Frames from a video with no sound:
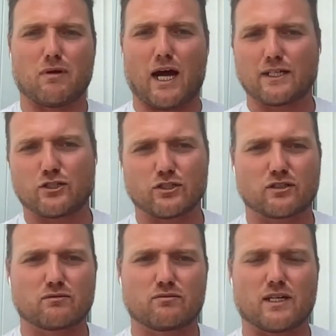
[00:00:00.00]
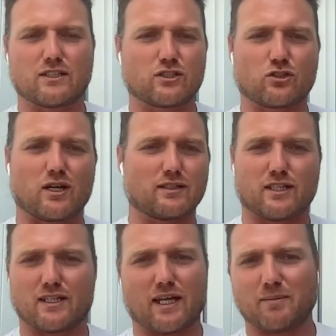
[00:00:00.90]
I took
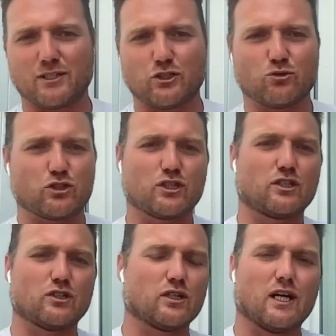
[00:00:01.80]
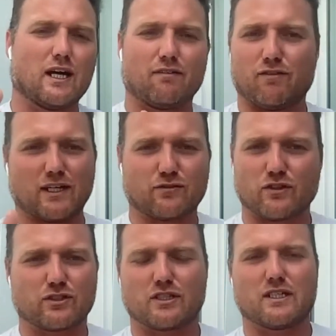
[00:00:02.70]
SSRIs that means you should or vice
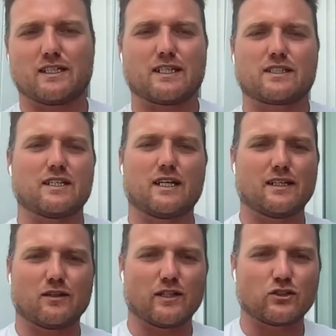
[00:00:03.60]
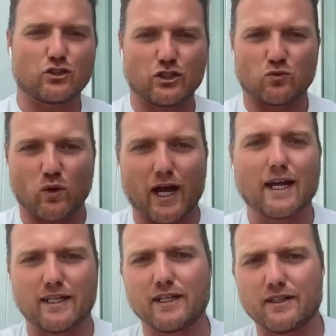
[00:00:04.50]
versa. It doesn't. This is just what
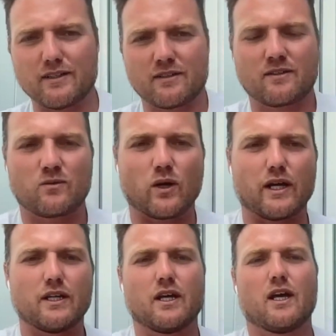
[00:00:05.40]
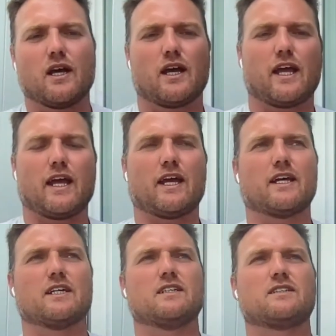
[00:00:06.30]
I did, right?
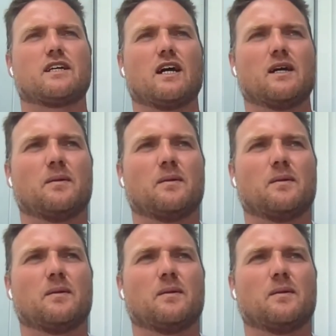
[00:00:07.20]
And it's